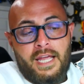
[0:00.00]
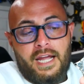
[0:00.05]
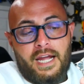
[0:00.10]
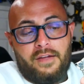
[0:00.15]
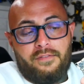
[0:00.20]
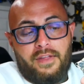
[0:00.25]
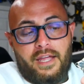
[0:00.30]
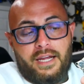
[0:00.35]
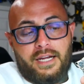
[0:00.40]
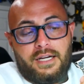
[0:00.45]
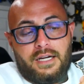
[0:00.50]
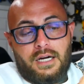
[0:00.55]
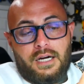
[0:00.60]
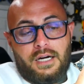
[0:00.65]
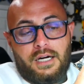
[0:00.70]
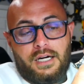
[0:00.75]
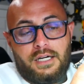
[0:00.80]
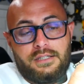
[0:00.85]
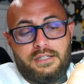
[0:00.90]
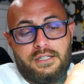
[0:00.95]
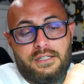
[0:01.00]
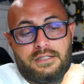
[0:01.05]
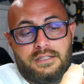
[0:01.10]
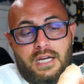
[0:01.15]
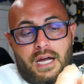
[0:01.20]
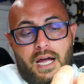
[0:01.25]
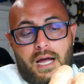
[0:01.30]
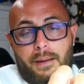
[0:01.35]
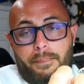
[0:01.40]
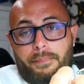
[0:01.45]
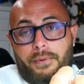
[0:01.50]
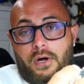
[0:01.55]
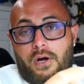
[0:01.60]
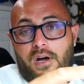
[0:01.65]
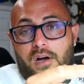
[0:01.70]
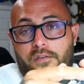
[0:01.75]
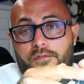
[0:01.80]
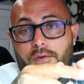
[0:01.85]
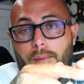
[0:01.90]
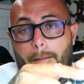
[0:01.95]
and they cut the top
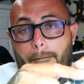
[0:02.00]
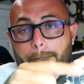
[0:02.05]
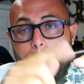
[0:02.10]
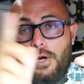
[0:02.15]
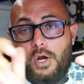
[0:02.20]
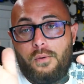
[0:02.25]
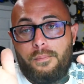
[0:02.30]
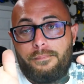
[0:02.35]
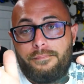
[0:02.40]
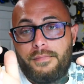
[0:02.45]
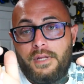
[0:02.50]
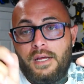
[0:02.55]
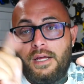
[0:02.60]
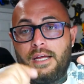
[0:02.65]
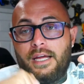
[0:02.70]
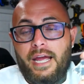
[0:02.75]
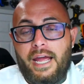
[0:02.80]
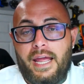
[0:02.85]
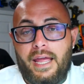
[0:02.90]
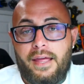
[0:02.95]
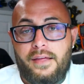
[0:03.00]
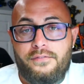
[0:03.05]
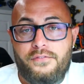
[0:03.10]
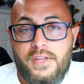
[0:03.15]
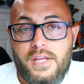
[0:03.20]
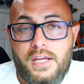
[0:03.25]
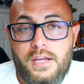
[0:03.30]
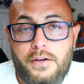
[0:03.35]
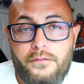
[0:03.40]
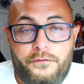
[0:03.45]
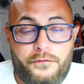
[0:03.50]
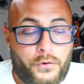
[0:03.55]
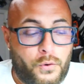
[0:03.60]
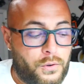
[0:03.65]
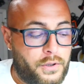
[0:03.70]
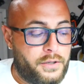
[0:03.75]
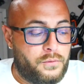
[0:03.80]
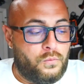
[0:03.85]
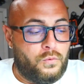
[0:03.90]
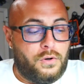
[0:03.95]
off. Bloop. And the
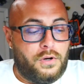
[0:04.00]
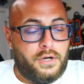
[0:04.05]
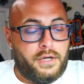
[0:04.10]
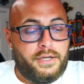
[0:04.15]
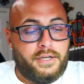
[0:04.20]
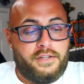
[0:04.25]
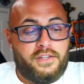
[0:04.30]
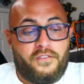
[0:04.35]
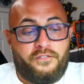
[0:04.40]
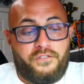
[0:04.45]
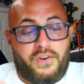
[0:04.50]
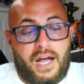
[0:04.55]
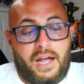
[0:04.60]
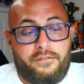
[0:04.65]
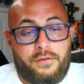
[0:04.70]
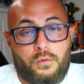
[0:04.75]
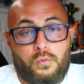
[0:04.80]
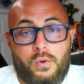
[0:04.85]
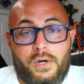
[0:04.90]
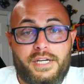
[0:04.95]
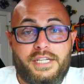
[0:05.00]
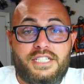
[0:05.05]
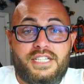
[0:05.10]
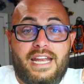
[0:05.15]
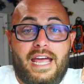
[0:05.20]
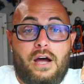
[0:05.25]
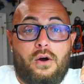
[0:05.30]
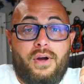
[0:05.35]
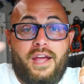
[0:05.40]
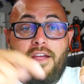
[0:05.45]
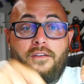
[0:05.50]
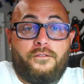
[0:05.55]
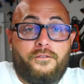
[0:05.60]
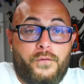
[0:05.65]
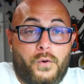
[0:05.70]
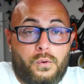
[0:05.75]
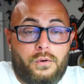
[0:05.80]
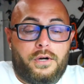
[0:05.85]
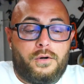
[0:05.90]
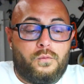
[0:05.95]
4-in-1, the 5-in-1 is now a
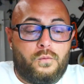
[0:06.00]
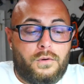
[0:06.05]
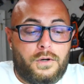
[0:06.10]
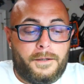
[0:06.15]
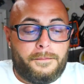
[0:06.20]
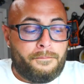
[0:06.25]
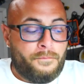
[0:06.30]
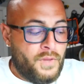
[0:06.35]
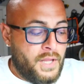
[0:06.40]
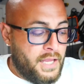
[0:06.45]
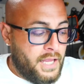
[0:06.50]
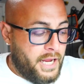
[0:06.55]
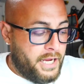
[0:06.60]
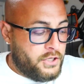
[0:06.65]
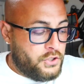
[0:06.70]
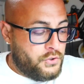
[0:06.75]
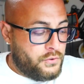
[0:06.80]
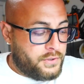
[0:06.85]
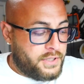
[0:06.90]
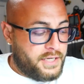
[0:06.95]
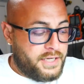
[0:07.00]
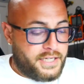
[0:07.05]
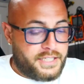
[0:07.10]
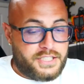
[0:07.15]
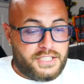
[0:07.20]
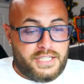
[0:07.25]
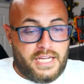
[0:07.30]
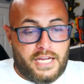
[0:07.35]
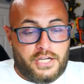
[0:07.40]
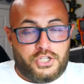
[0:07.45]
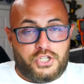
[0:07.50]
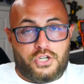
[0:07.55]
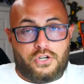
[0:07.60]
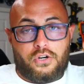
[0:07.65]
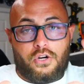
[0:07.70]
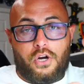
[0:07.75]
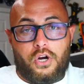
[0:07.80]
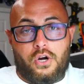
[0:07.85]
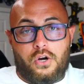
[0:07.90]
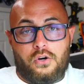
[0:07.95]
4-in-1, and you can extend your
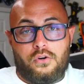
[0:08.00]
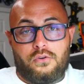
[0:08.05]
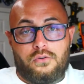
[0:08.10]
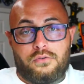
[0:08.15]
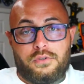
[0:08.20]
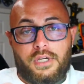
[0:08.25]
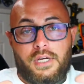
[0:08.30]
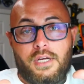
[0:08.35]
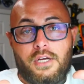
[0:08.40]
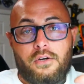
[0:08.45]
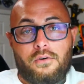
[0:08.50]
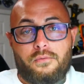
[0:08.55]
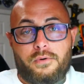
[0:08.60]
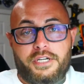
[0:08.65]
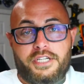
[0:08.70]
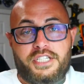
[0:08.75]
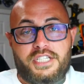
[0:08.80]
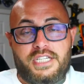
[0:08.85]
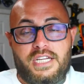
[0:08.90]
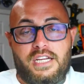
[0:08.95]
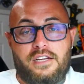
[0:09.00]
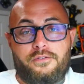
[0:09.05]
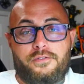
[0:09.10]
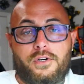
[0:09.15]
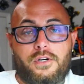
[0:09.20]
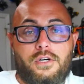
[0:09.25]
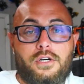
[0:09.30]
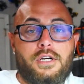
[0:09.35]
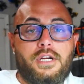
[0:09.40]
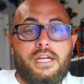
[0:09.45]
own receiver.